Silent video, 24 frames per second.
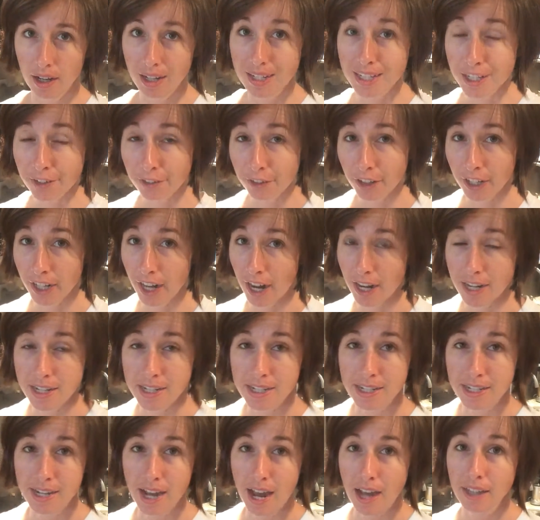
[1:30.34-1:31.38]
A different kind of
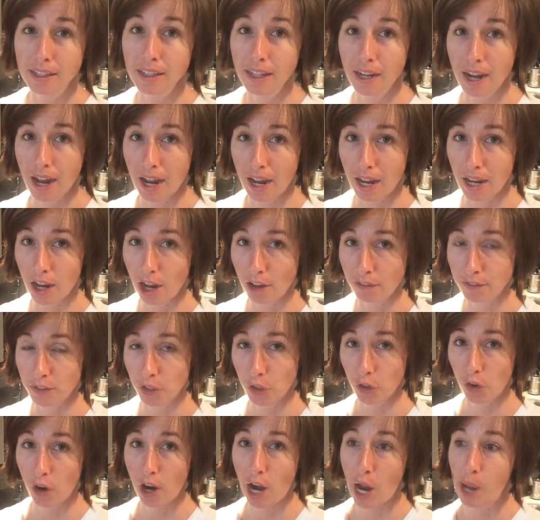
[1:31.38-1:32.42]
snack that I
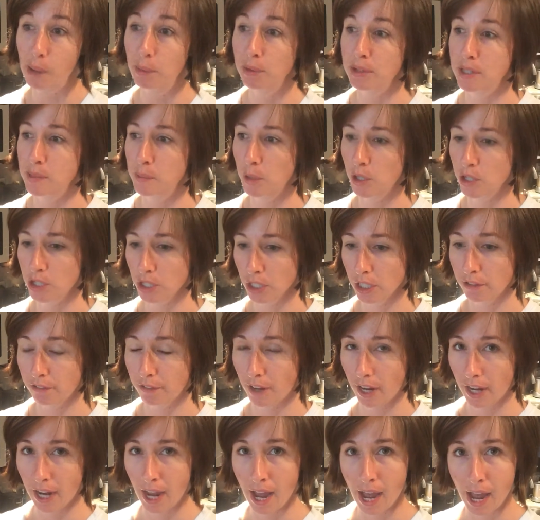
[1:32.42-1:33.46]
often grab, especially if
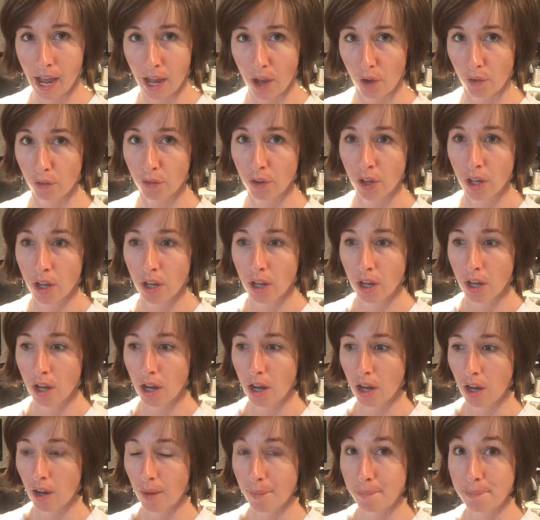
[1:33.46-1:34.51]
I have
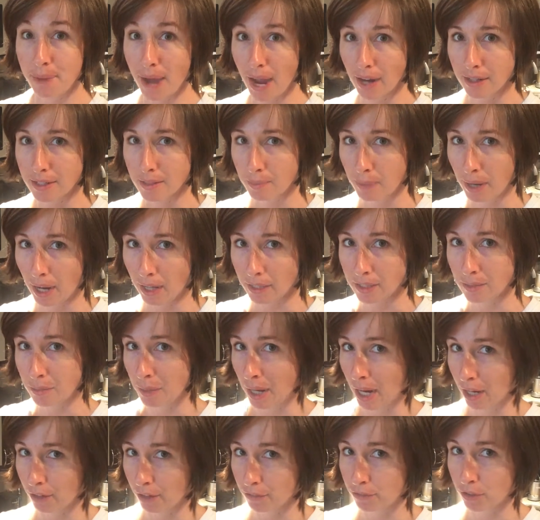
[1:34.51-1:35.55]

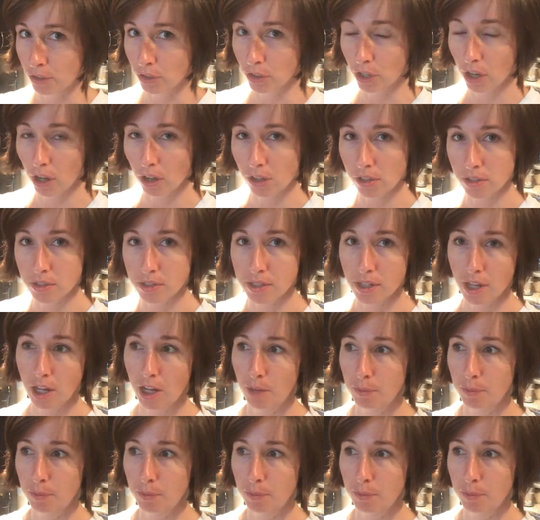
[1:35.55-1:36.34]
back-to-back-to-back phone calls.